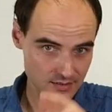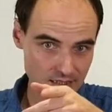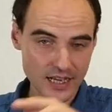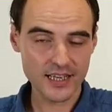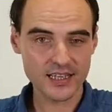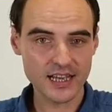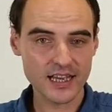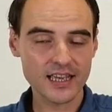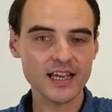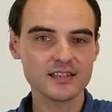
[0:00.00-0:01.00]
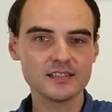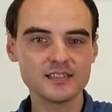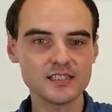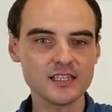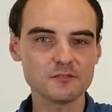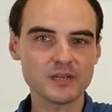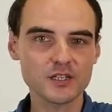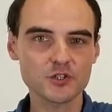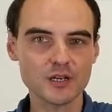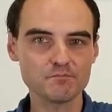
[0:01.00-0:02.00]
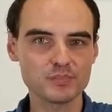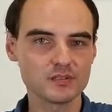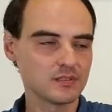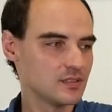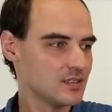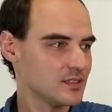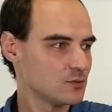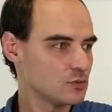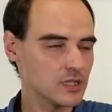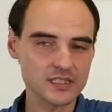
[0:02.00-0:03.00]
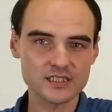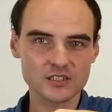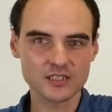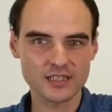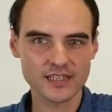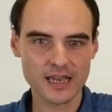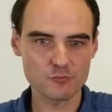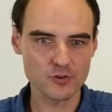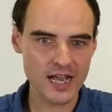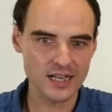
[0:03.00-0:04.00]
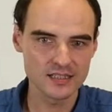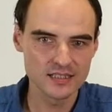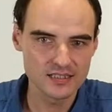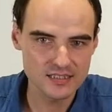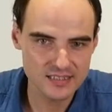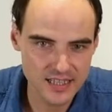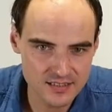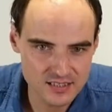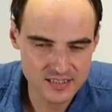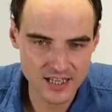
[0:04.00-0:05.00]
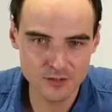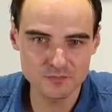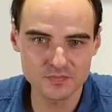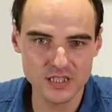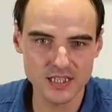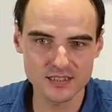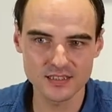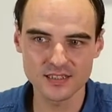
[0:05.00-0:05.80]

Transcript: I had the tea in my shop where this camera stands now, and